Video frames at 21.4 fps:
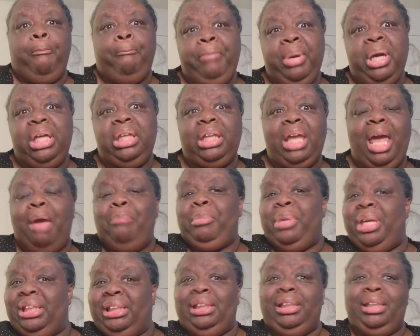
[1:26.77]
But, I
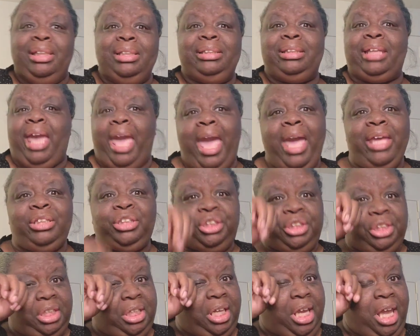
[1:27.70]
mean, it is
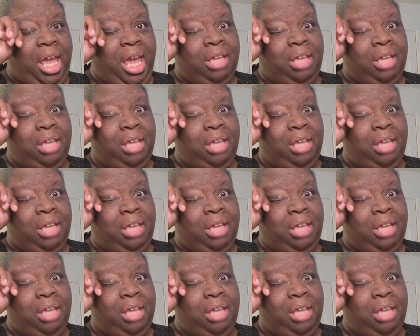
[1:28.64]
catchy.